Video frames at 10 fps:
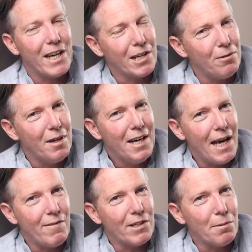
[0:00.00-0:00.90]
Thank you
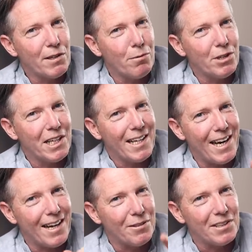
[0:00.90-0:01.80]
ever so much for watching,
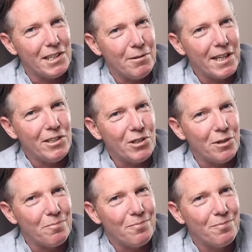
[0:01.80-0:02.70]
and I'll see you again
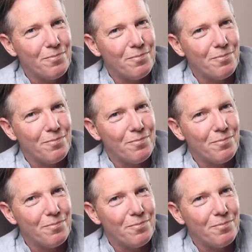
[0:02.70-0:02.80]
soon.